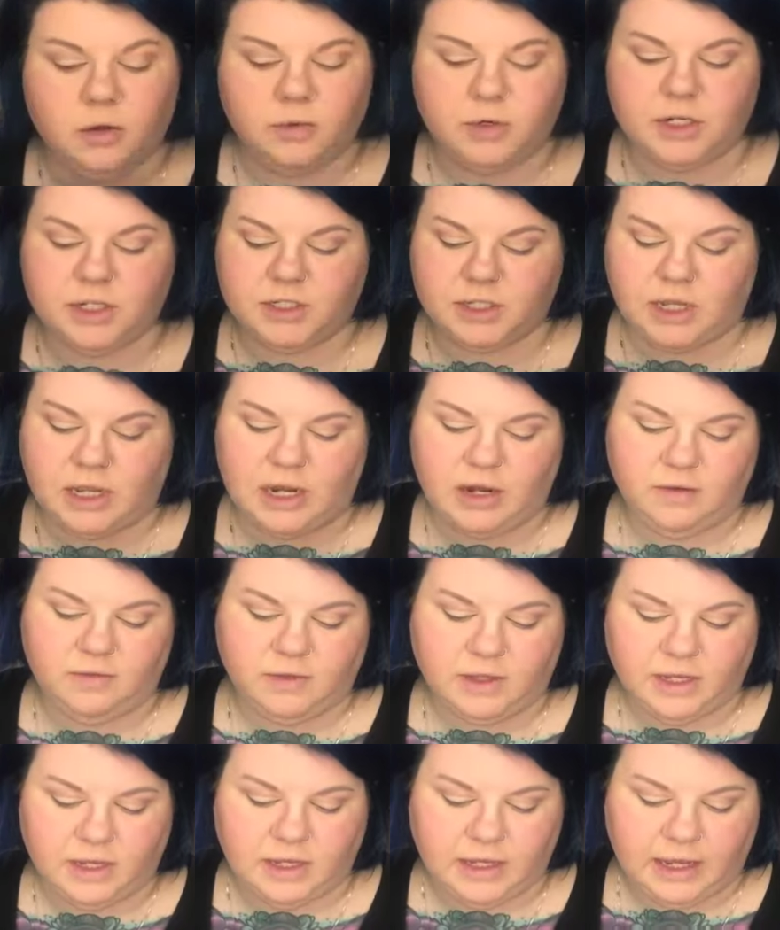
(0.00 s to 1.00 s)
which is kind of
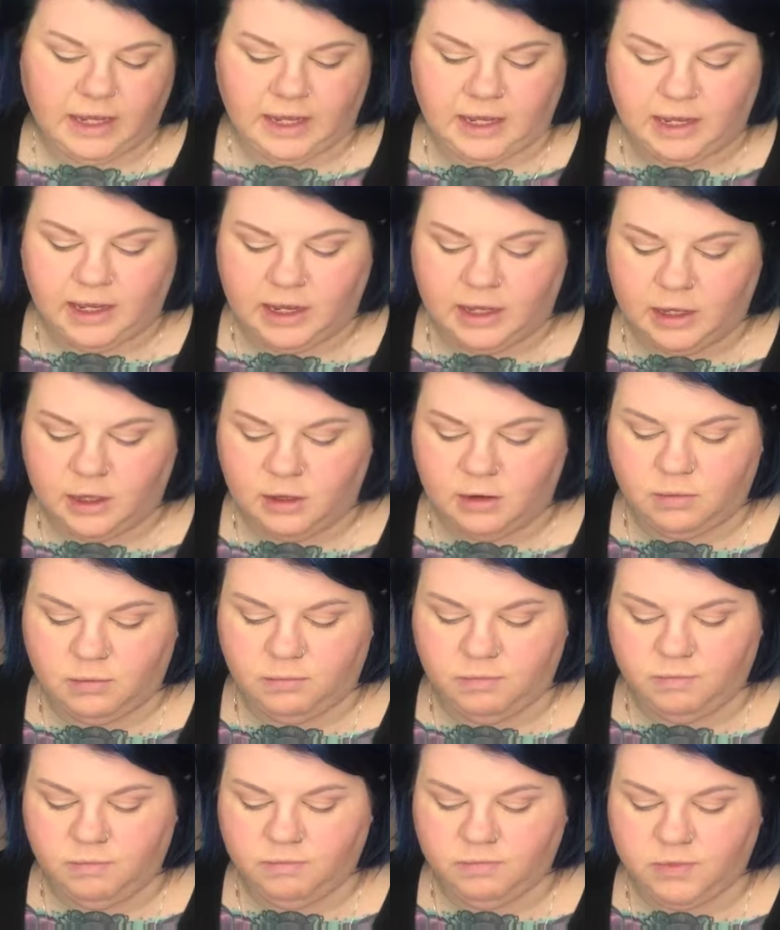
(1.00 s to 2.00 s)
like a
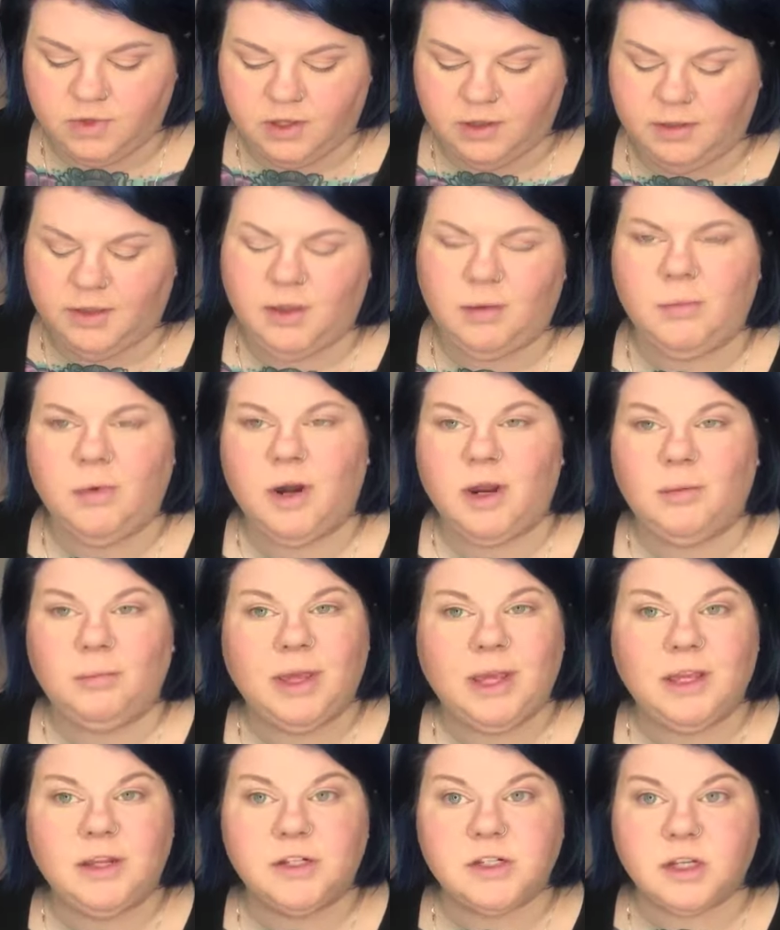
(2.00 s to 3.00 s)
glimmery
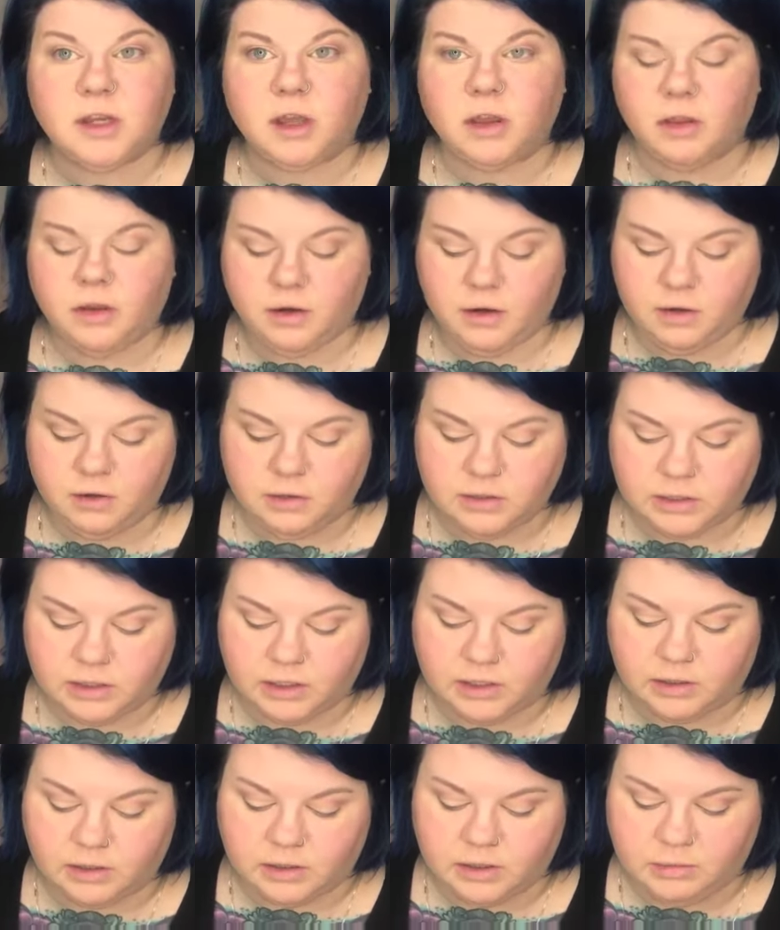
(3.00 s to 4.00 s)
peach color. It's
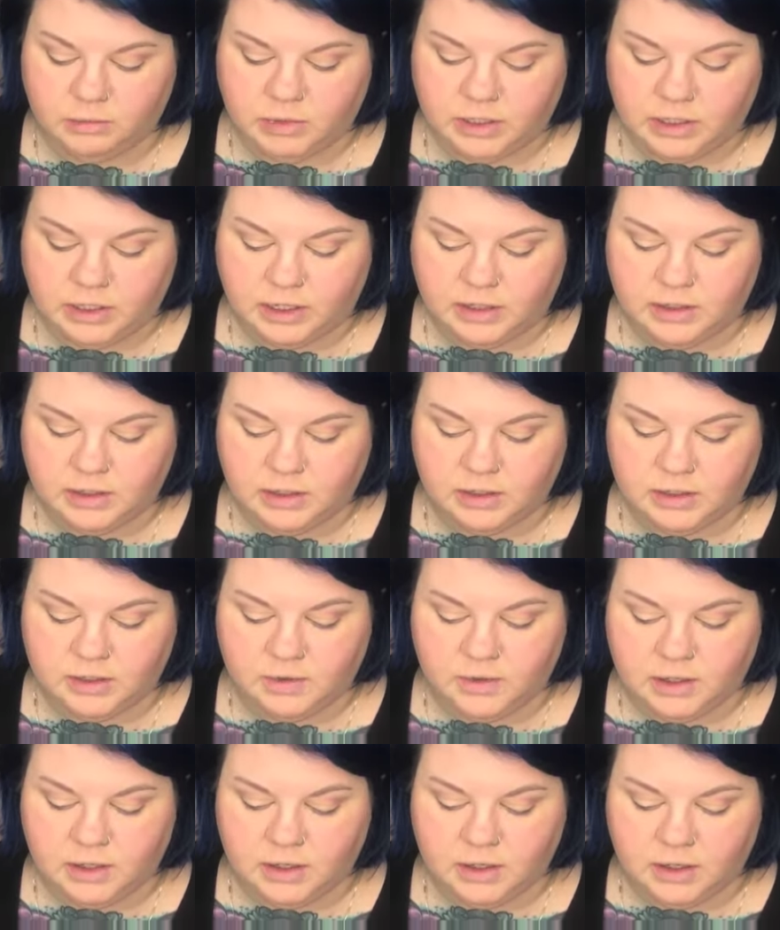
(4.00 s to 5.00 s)
got a lot of metallic to
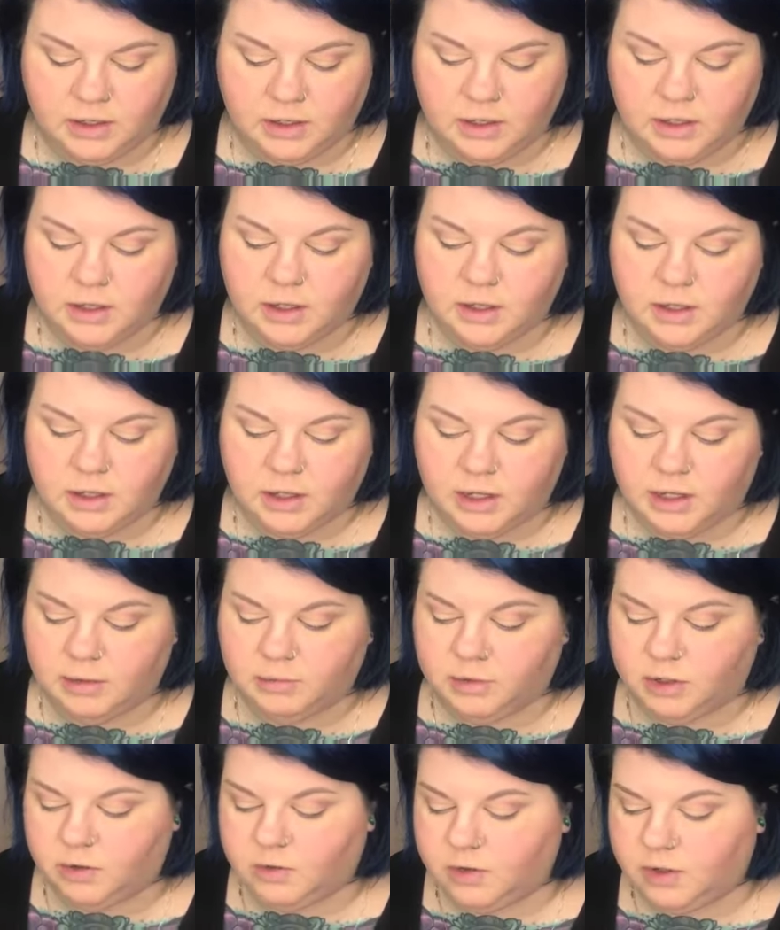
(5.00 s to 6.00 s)
it. And
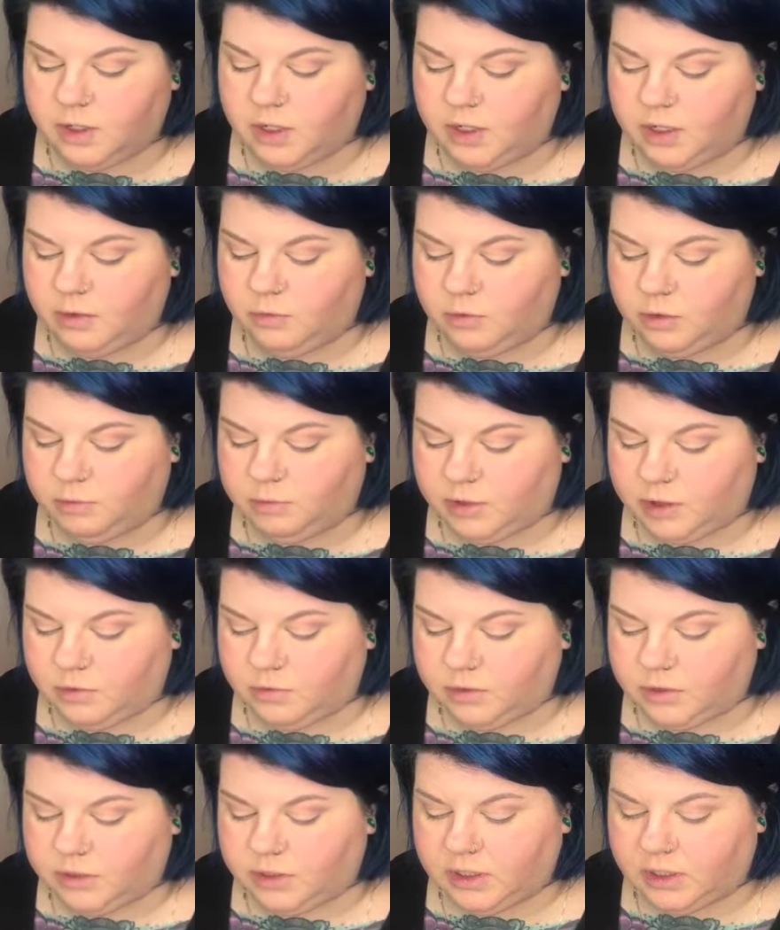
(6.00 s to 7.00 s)
I'm going in with my
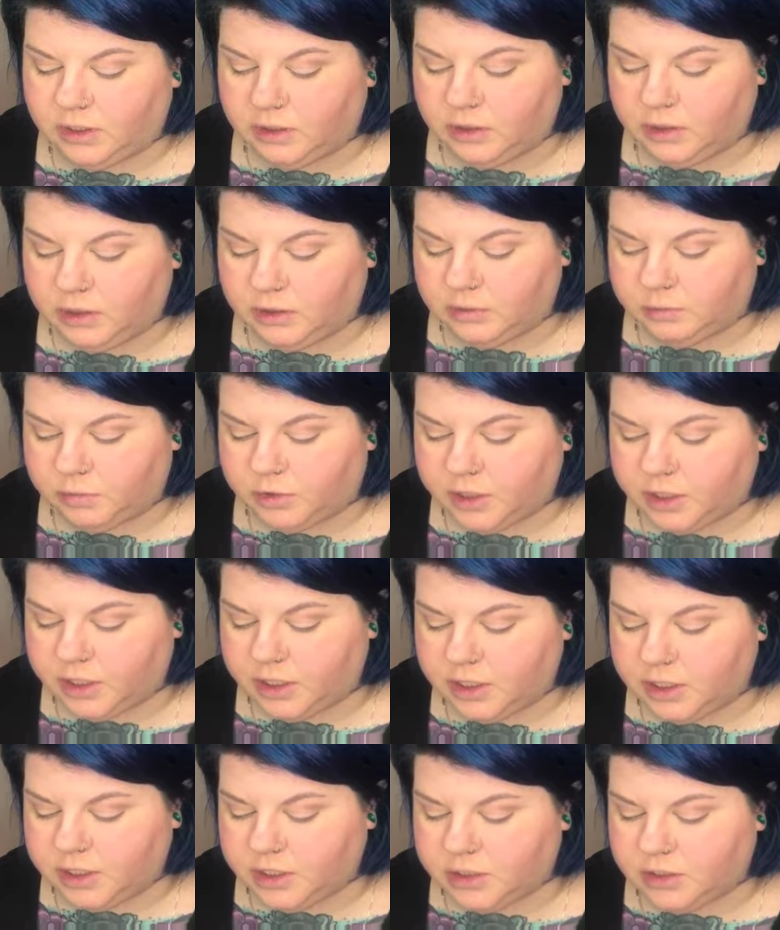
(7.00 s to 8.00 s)
Real Techniques
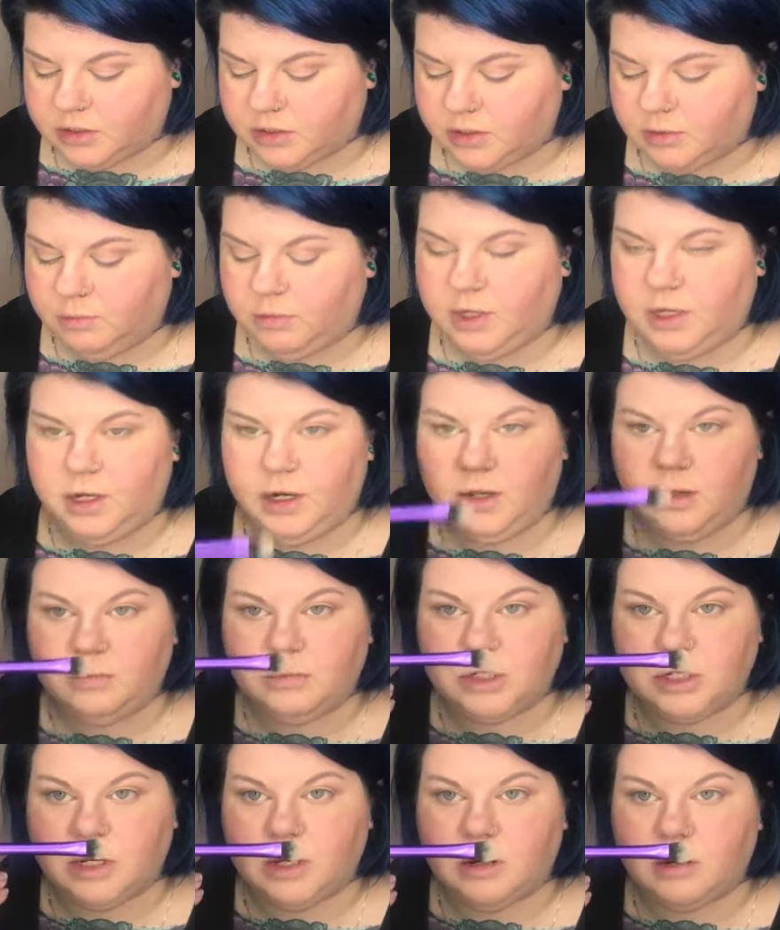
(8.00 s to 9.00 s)
brush, the medium
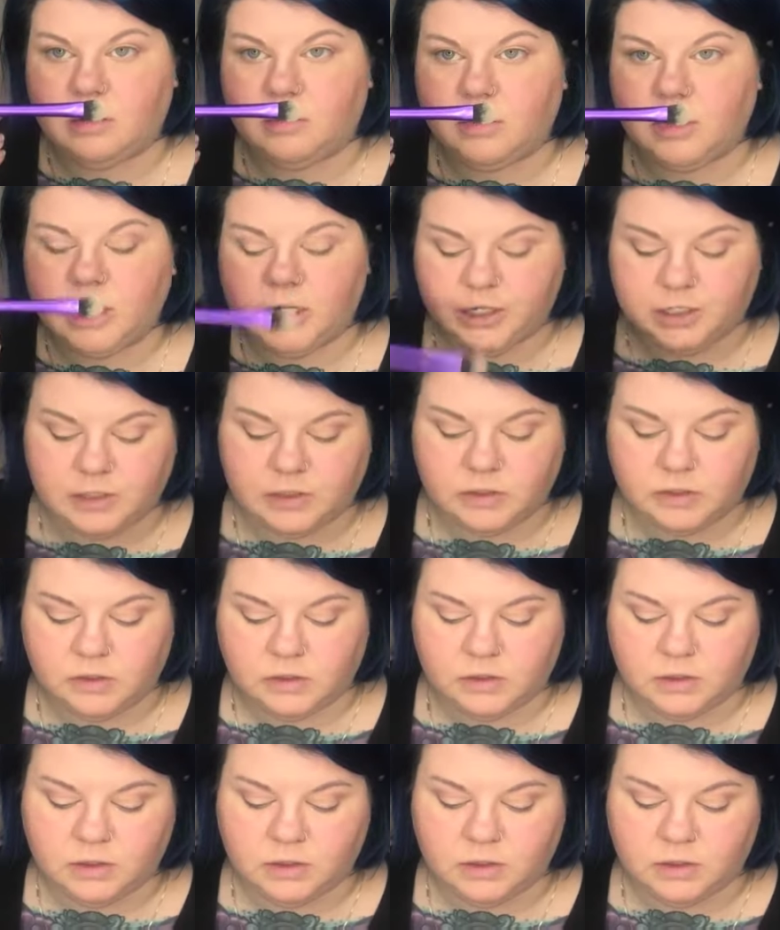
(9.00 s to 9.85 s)
shadow brush.